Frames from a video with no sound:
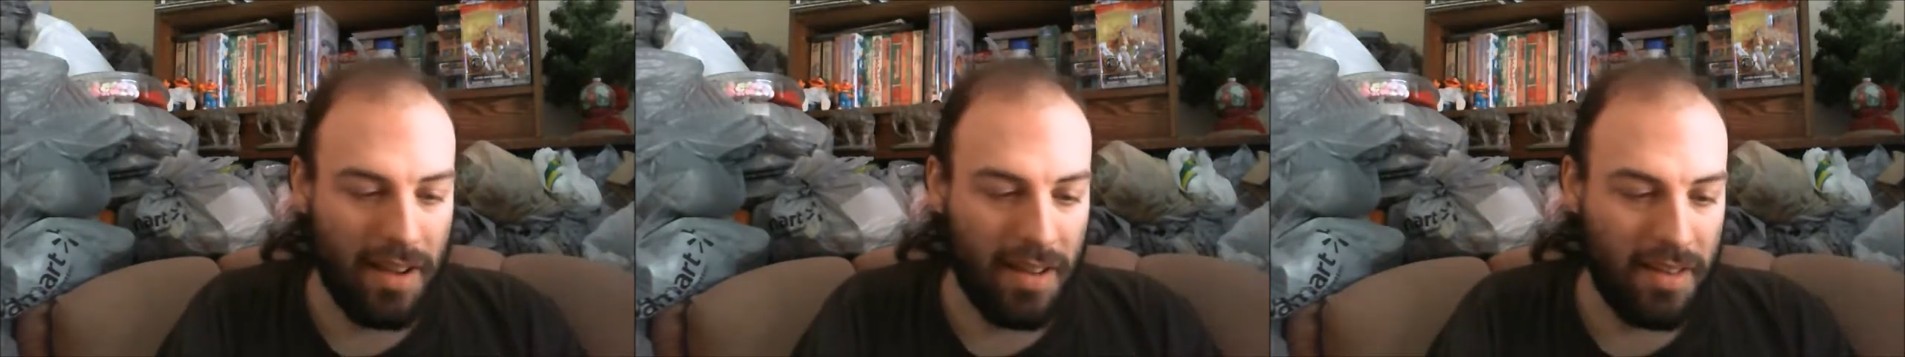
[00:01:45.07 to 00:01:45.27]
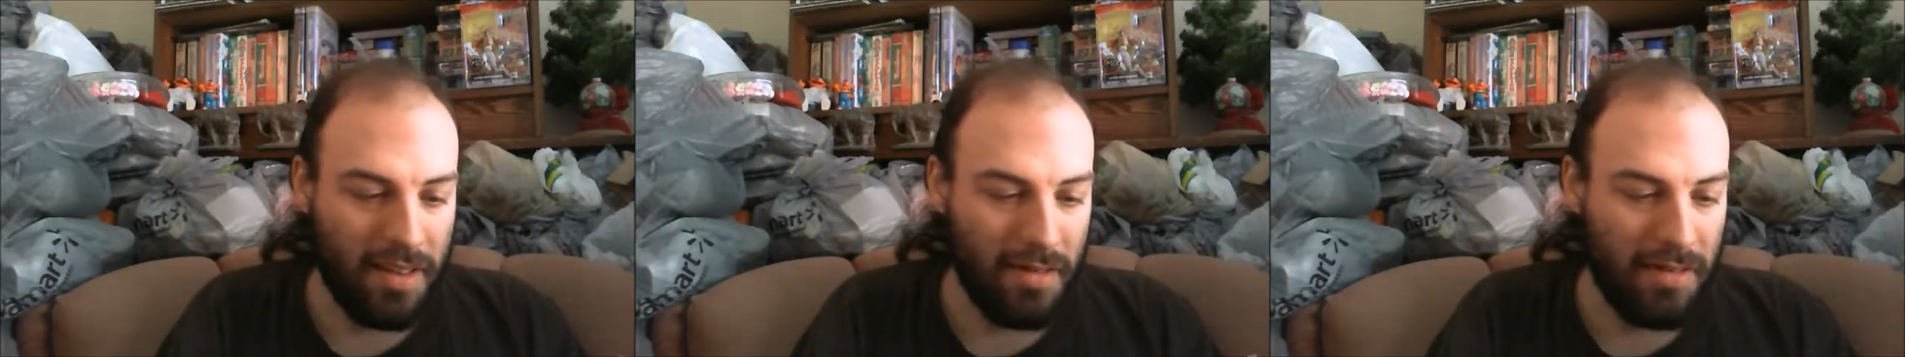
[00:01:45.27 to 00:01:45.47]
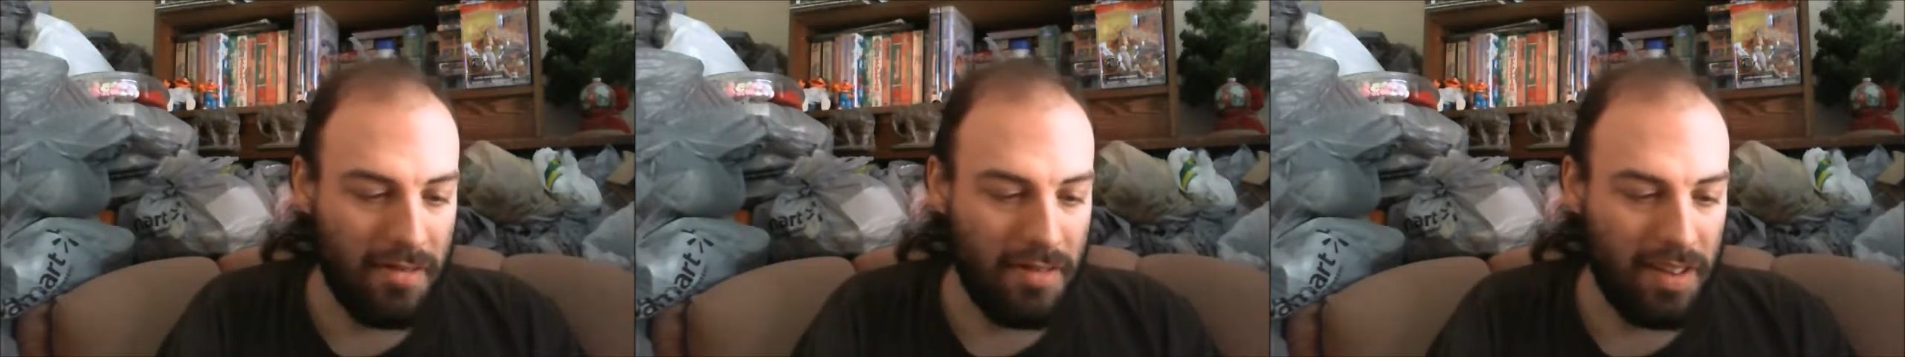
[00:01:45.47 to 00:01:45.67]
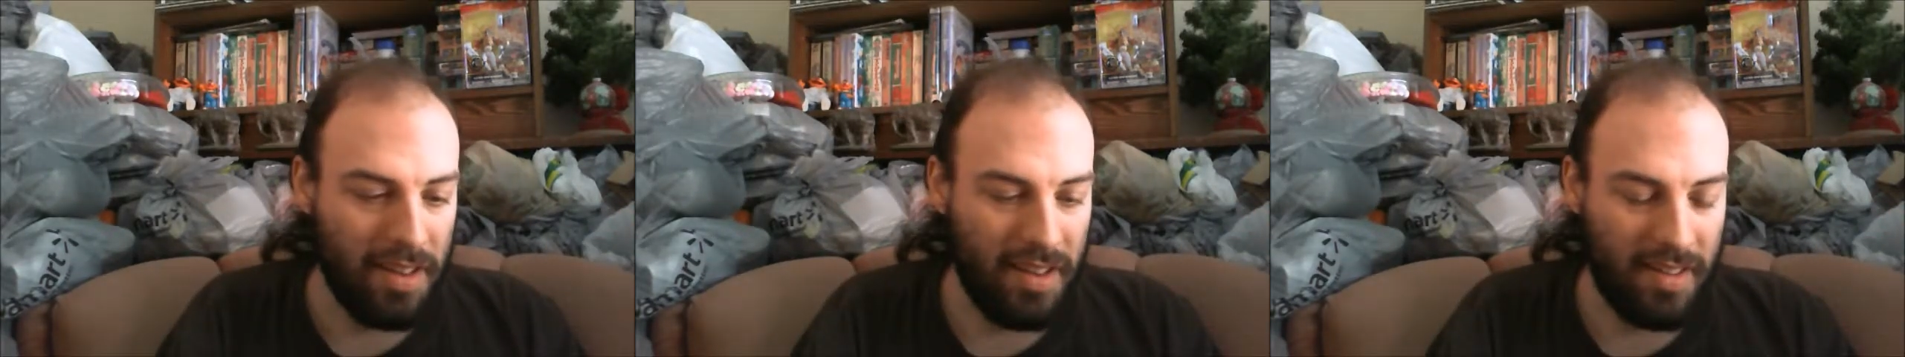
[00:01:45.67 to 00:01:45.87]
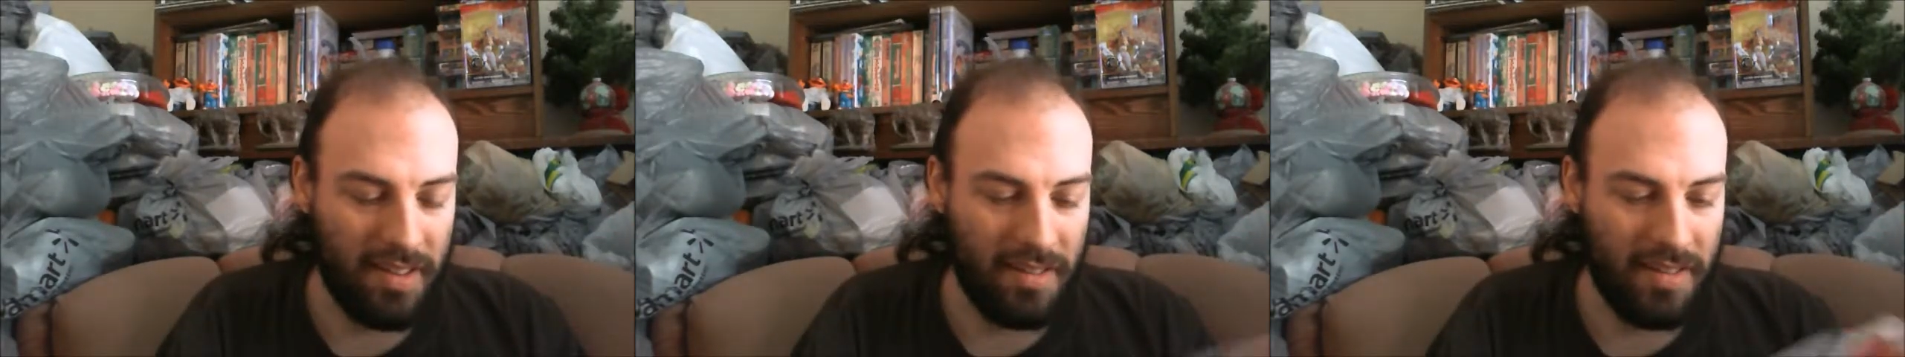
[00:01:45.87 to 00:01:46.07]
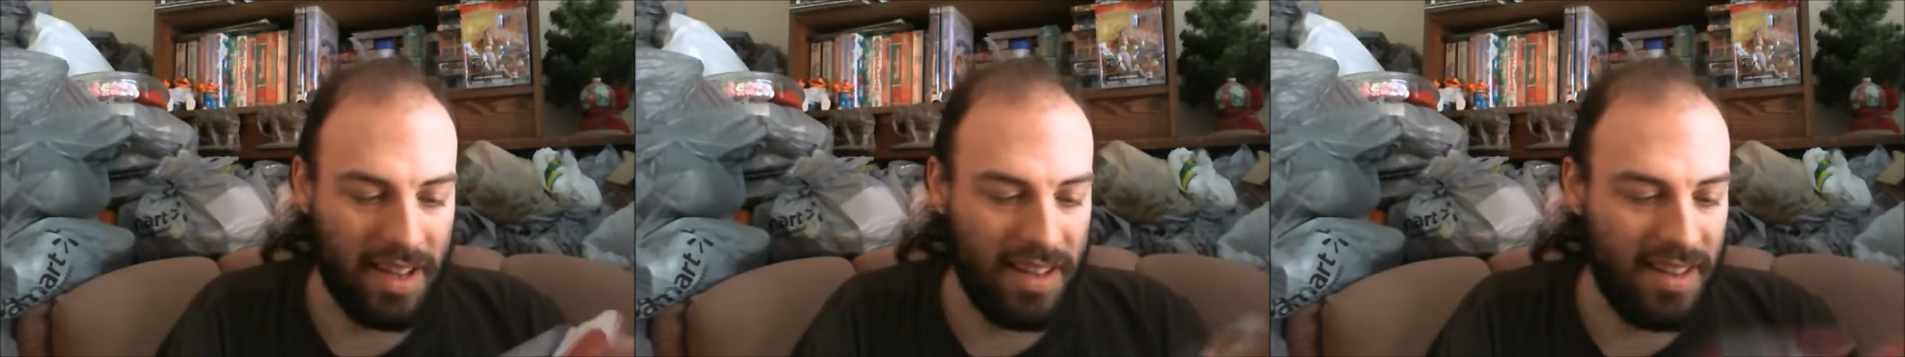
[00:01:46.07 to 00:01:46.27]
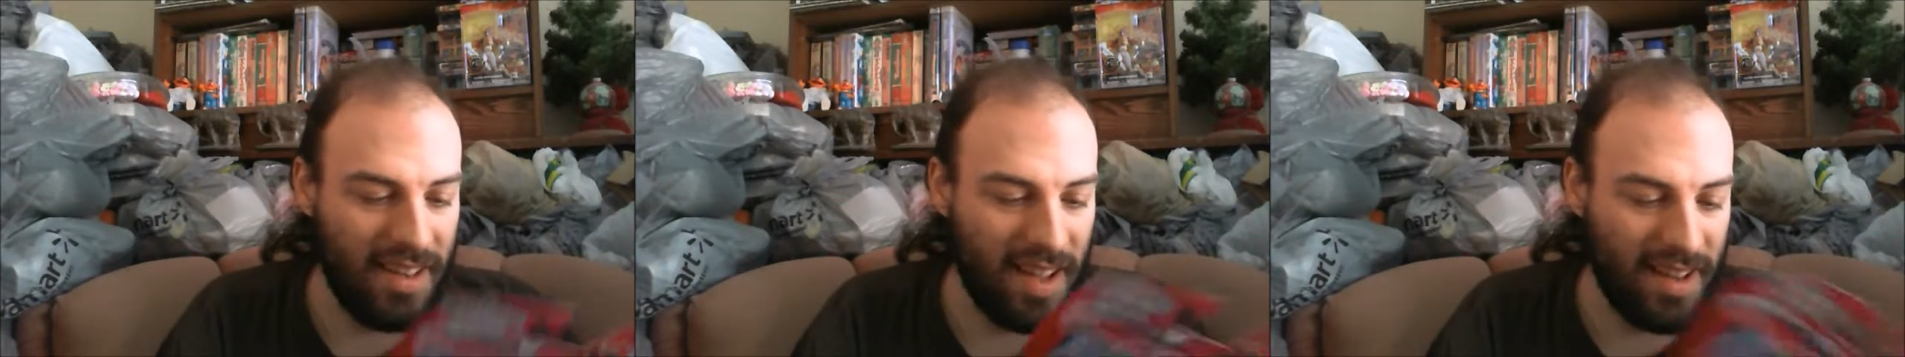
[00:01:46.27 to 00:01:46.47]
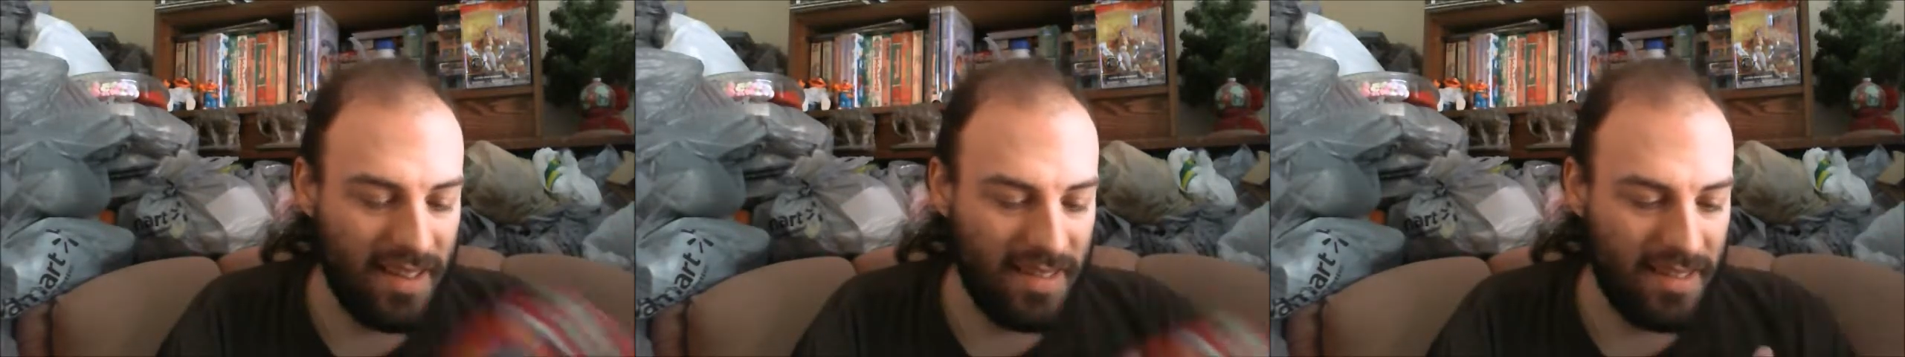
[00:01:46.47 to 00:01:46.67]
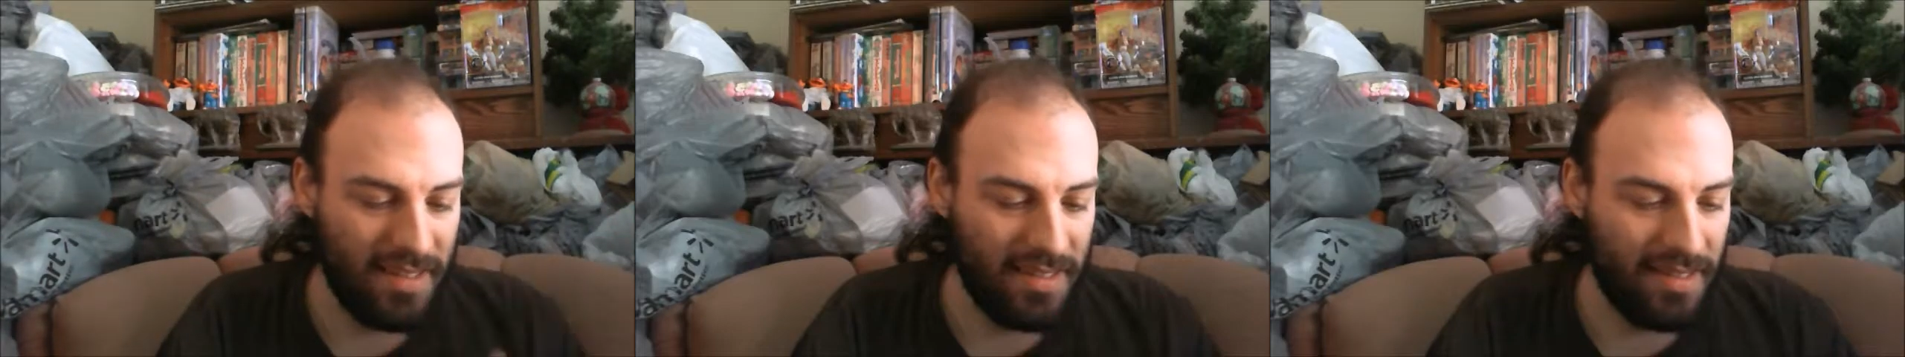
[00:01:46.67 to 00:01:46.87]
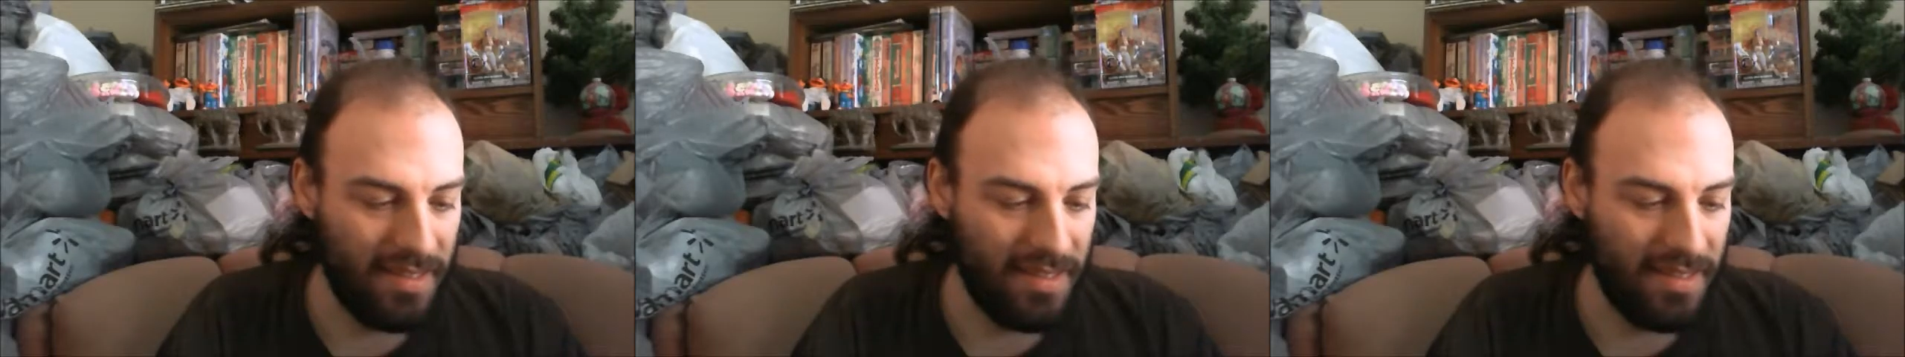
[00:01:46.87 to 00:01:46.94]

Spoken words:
guys that were released. So I don't know.